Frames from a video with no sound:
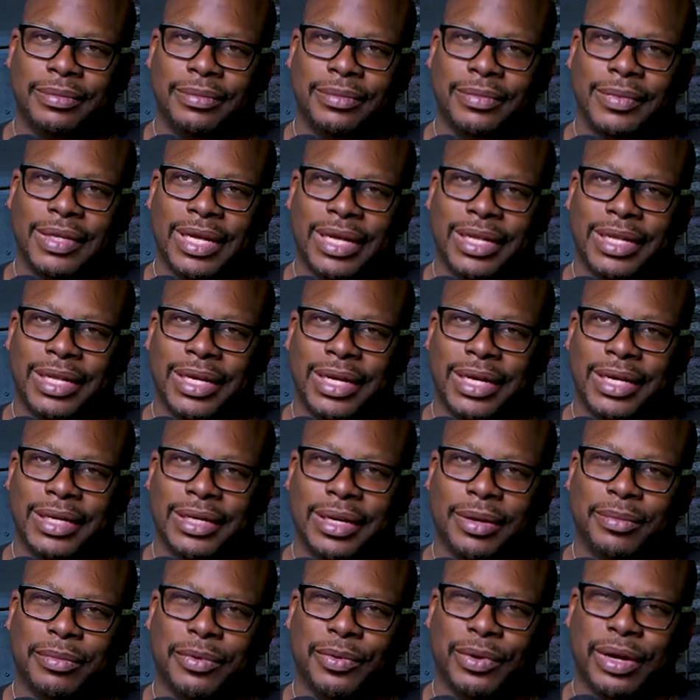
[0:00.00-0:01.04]
that led,
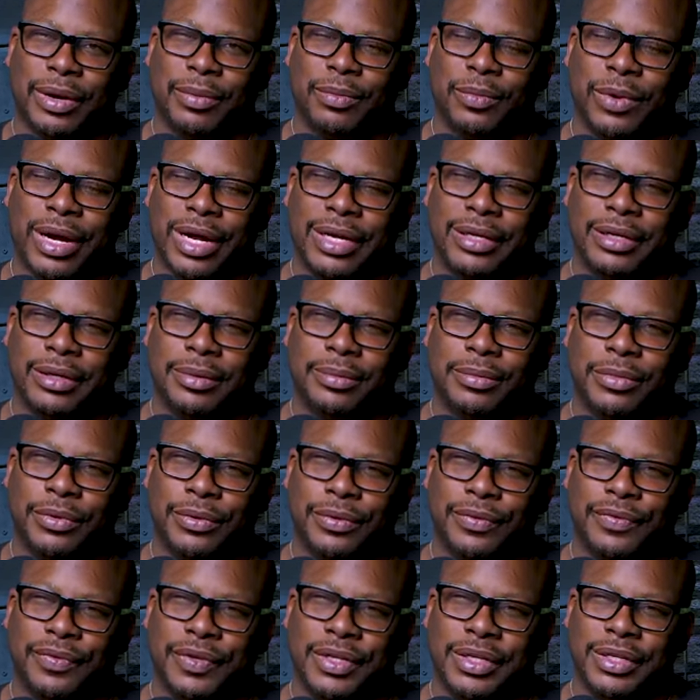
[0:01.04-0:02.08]
I'm, I'm writing a
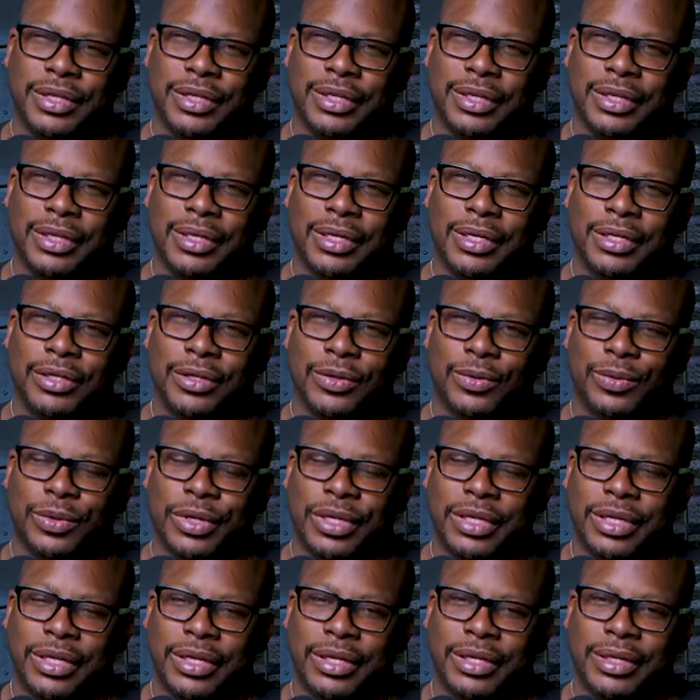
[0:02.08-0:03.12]
movie to
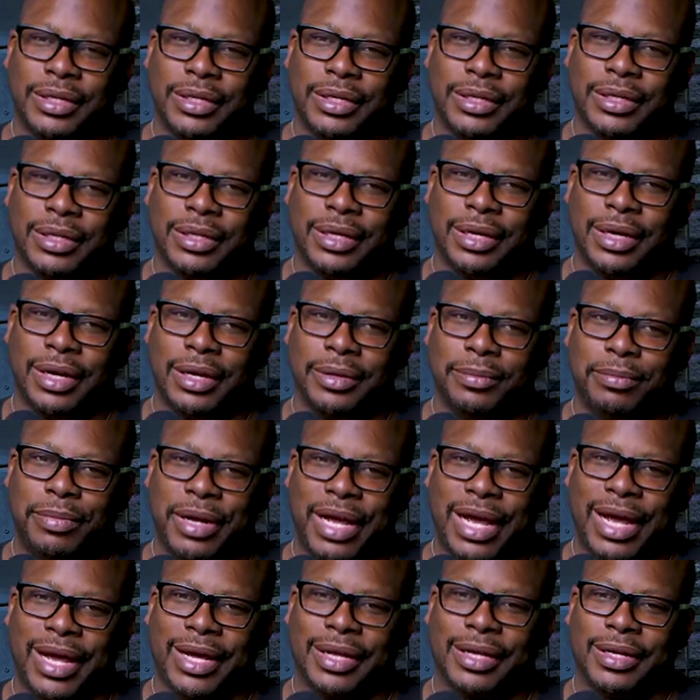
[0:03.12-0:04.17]
really
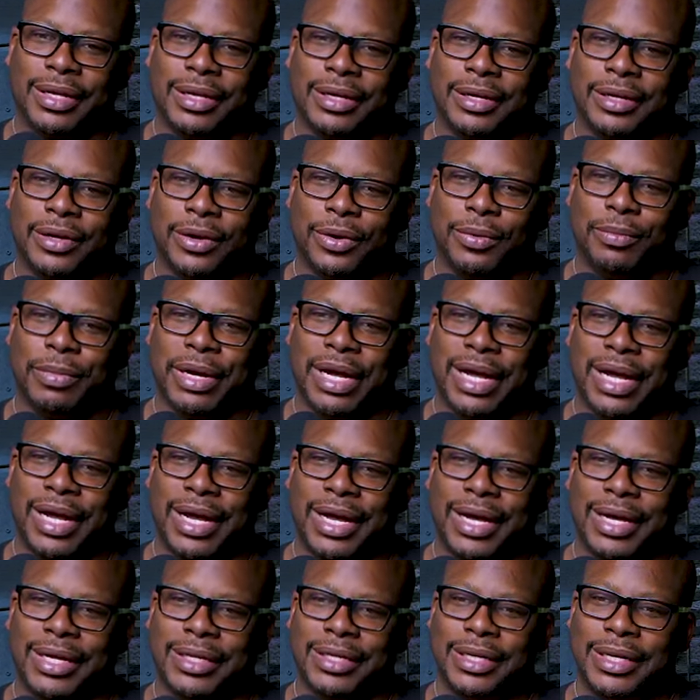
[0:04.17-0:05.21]
unpack and go
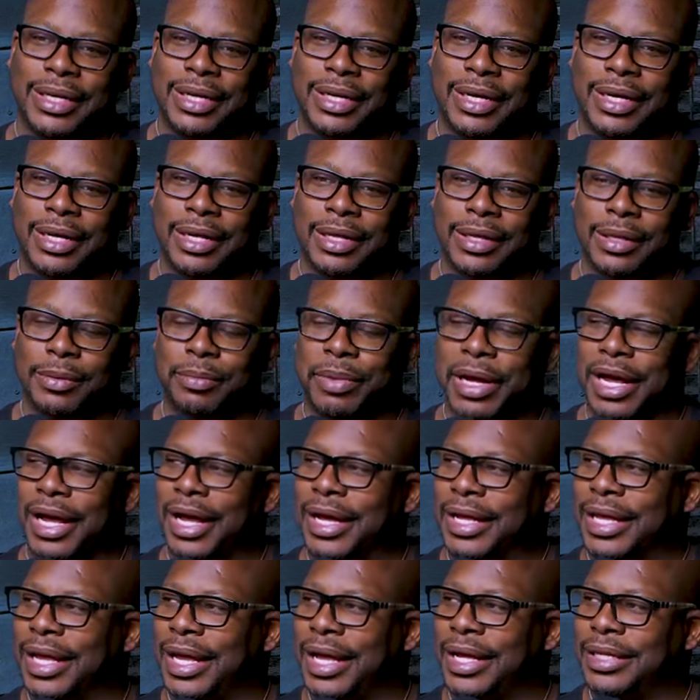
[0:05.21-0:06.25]
behind the
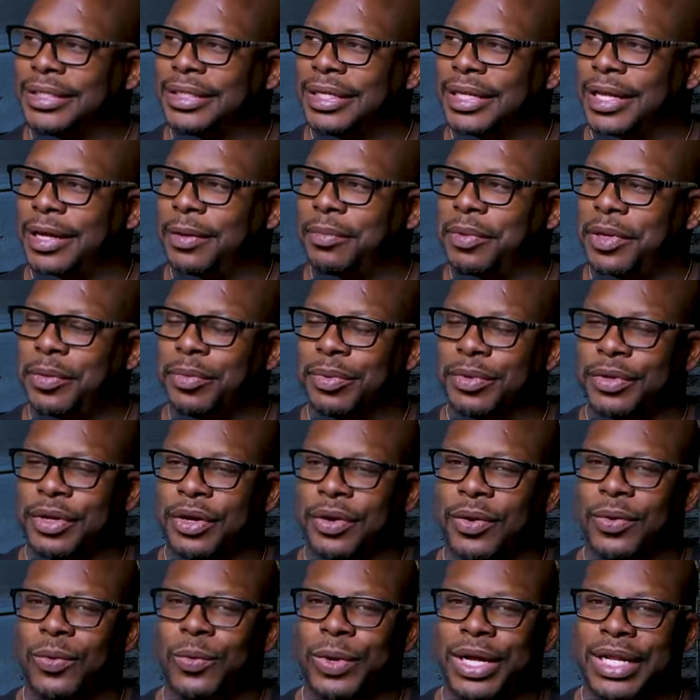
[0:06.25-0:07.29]
podcast and let people
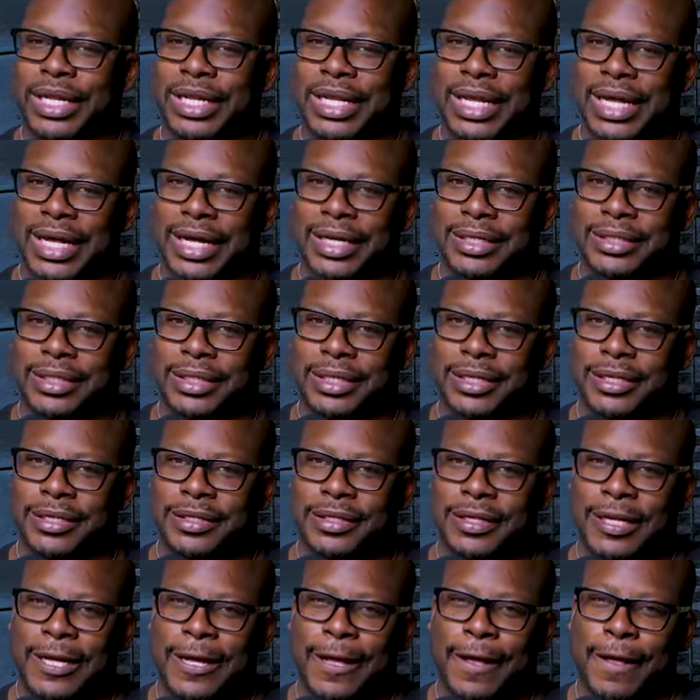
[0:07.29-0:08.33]
know what led to
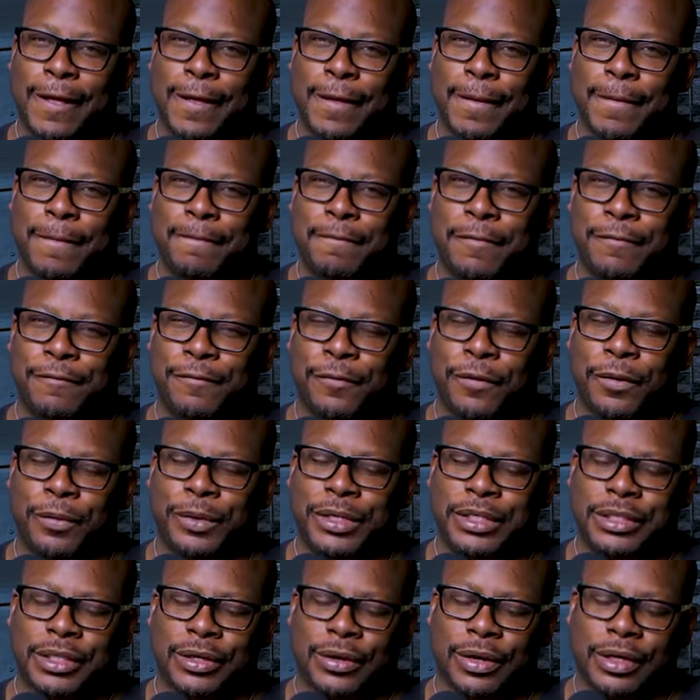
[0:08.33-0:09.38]
this. Before we
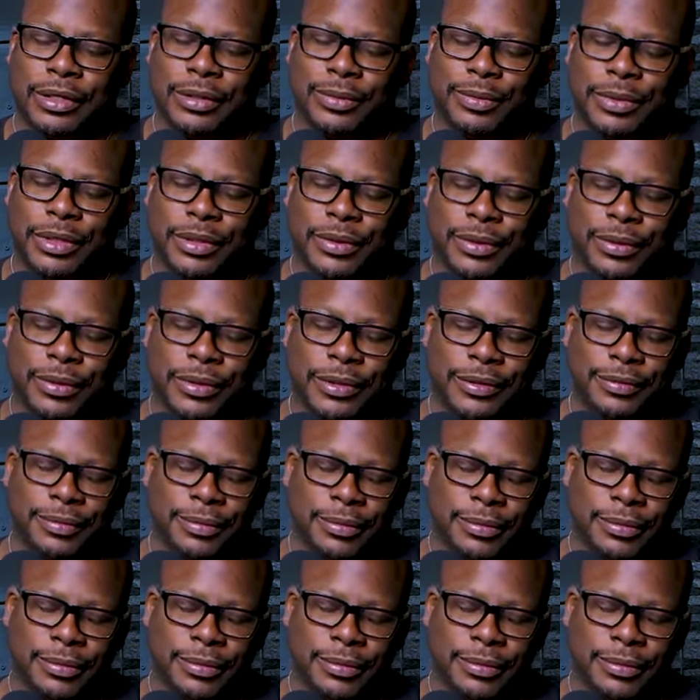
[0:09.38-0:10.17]
started recording,